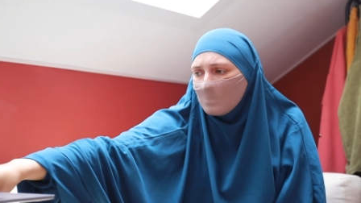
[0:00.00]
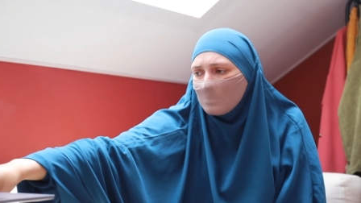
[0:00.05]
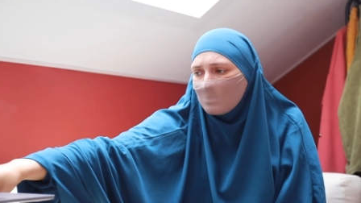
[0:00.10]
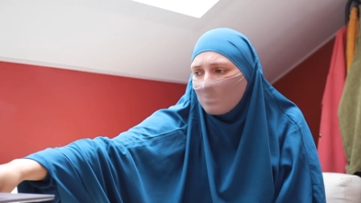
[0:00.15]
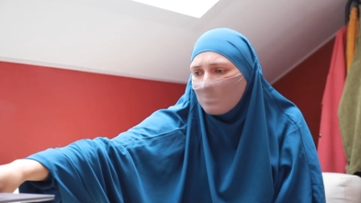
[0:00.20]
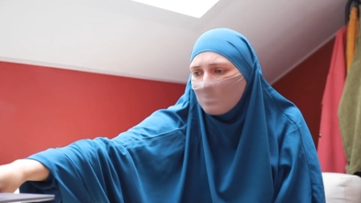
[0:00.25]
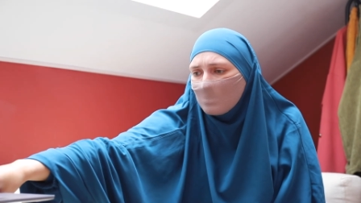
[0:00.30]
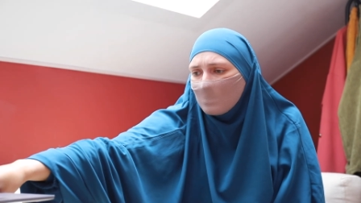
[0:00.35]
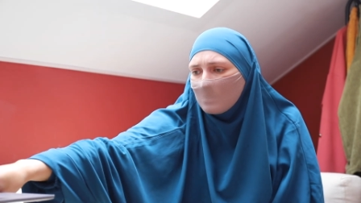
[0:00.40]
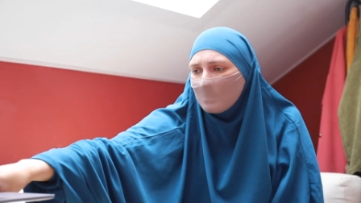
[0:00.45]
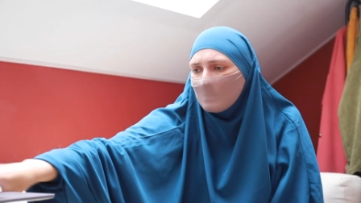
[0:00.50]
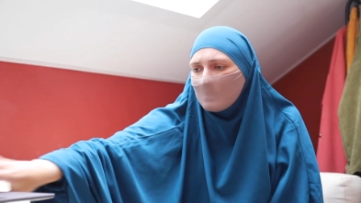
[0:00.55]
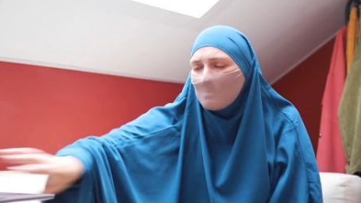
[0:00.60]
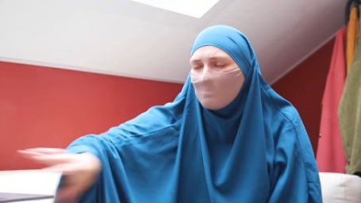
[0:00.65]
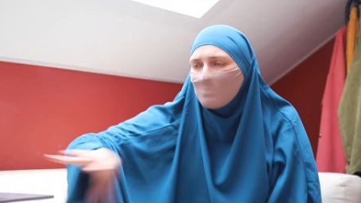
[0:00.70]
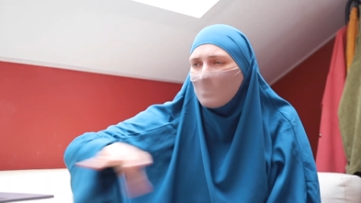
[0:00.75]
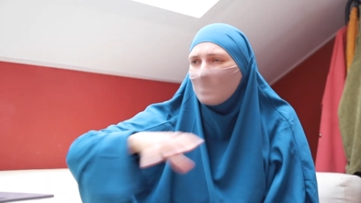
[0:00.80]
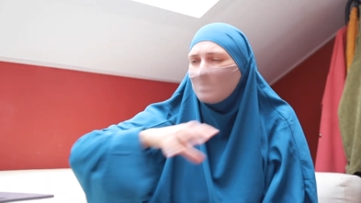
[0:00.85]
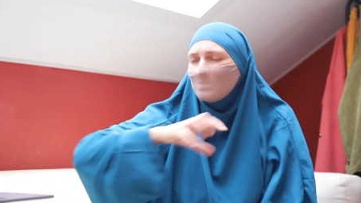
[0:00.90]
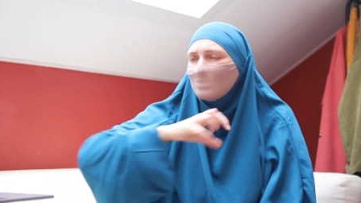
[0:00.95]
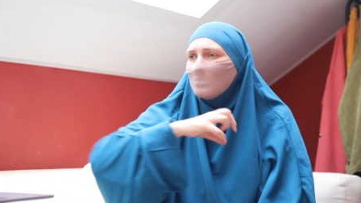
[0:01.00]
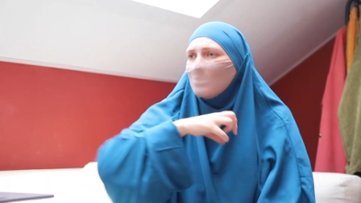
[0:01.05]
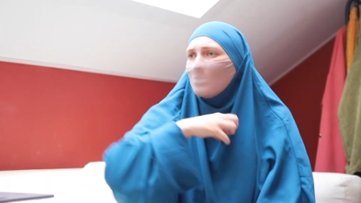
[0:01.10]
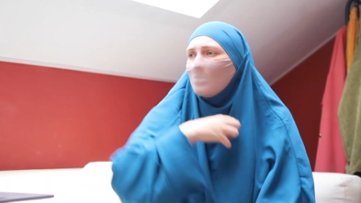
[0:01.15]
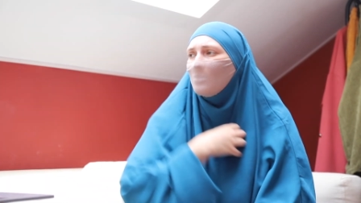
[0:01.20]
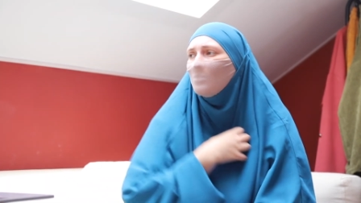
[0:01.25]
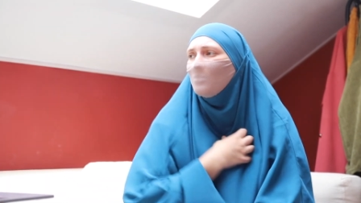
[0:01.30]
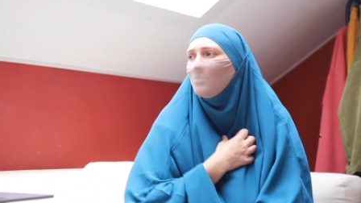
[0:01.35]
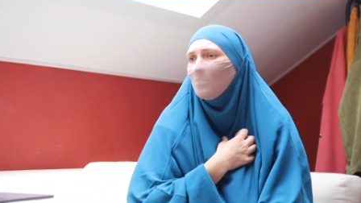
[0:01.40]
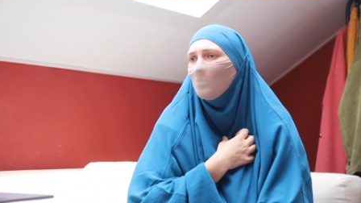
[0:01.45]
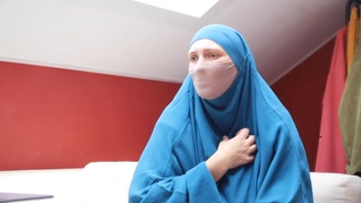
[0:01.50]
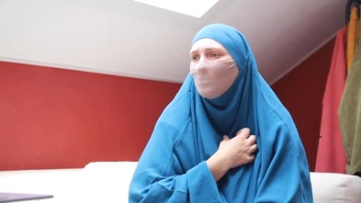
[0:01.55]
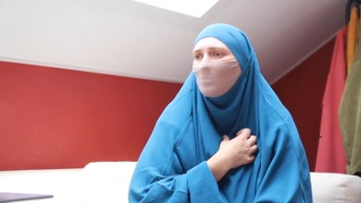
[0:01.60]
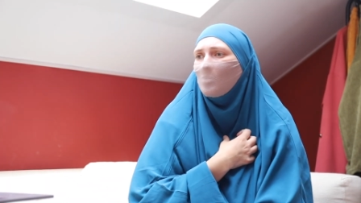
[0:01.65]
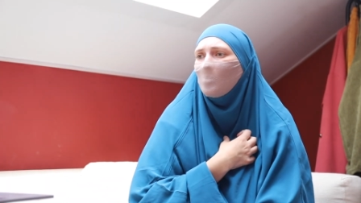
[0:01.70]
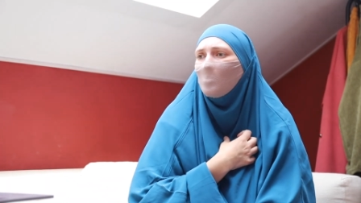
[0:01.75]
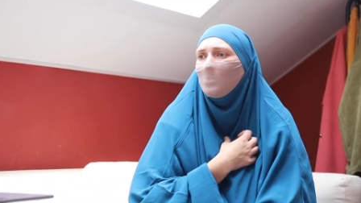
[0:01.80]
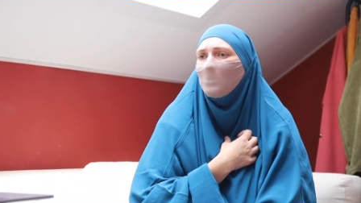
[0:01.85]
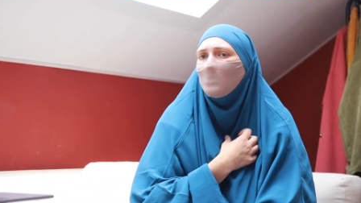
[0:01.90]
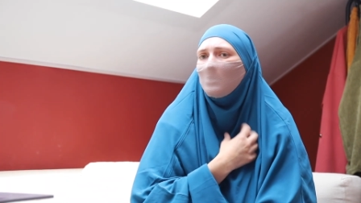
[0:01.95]
it really makes you
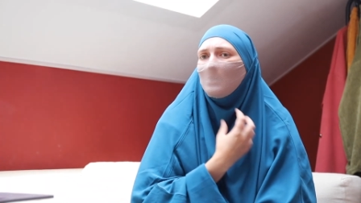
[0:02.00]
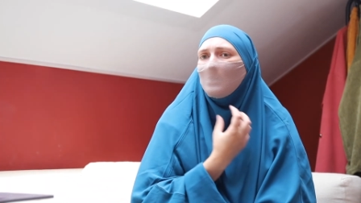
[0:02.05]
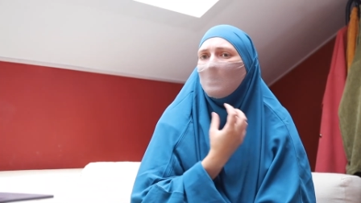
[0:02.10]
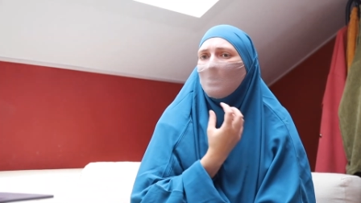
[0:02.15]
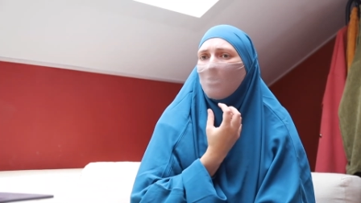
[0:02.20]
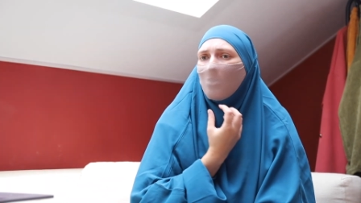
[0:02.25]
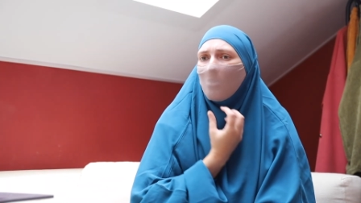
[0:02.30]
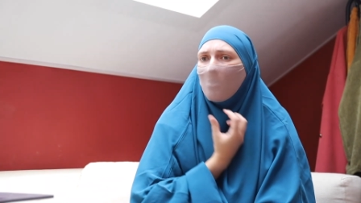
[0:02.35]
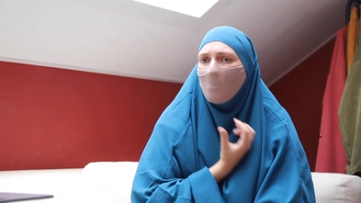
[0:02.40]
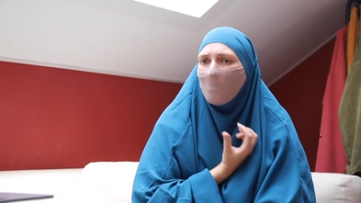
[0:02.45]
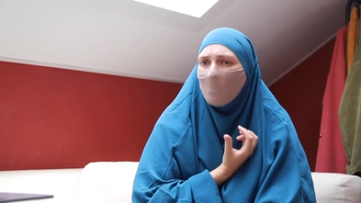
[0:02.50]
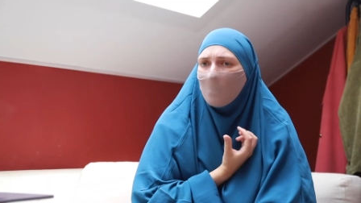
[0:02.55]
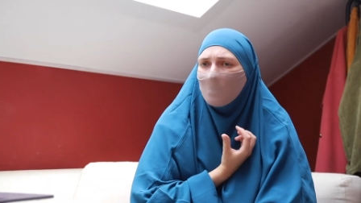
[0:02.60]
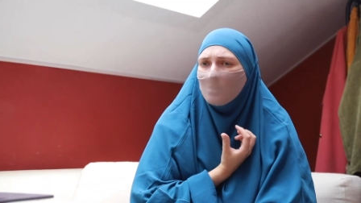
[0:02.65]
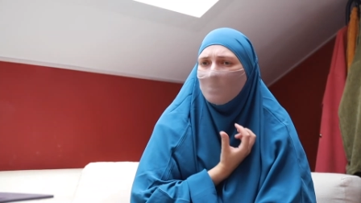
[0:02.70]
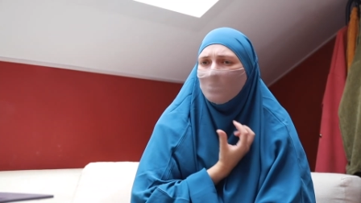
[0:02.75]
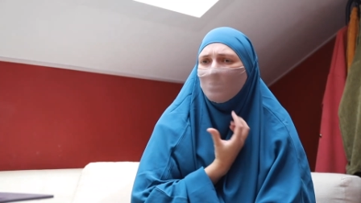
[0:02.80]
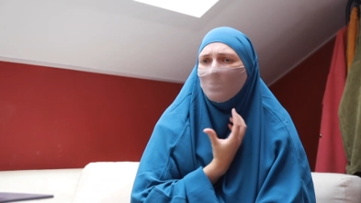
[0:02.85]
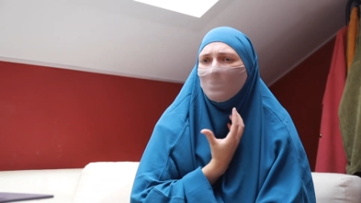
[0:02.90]
comfortable in your heart,